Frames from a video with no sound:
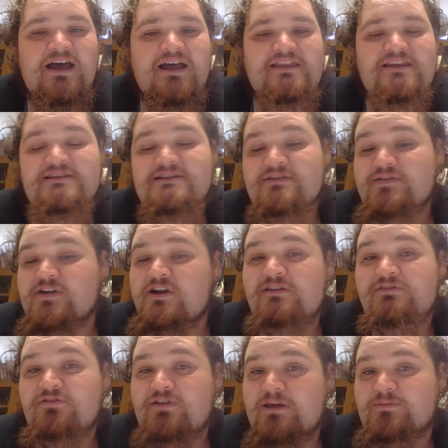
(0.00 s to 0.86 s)
These are
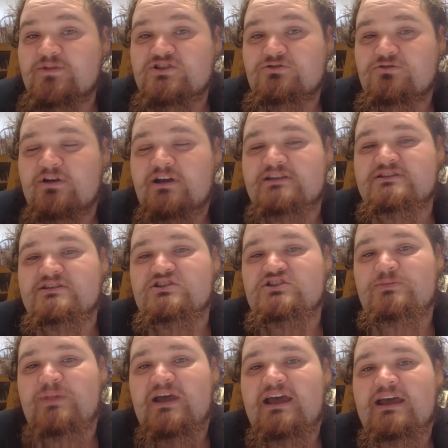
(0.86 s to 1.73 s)
very famous shrines in
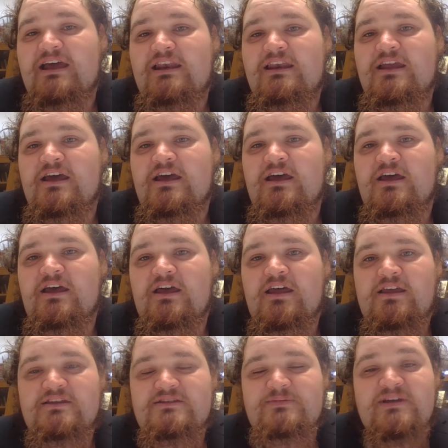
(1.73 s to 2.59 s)

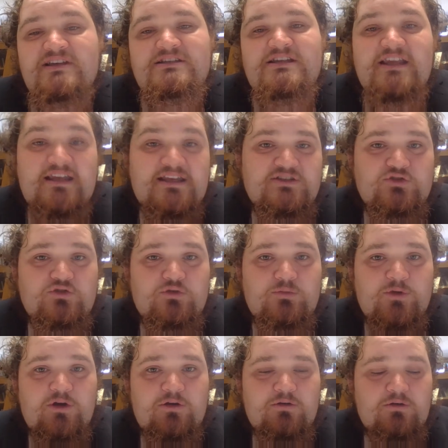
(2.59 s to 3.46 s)
Japan, especially
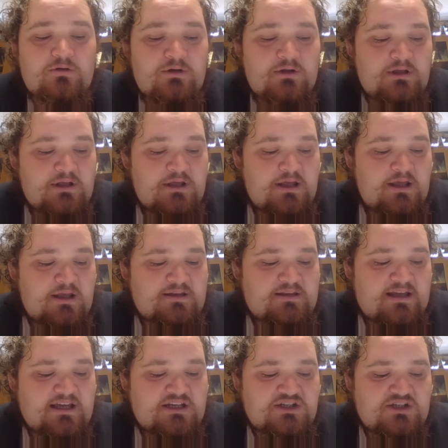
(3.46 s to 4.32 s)
Izumo
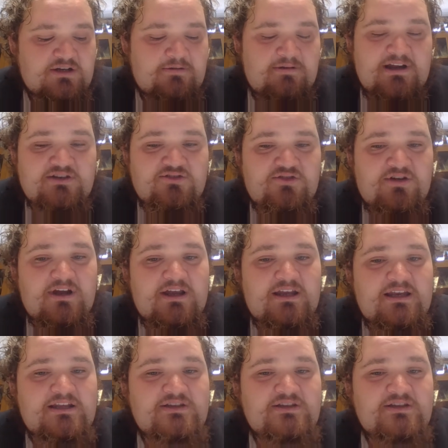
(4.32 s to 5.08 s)
Taisha Grand Shrine.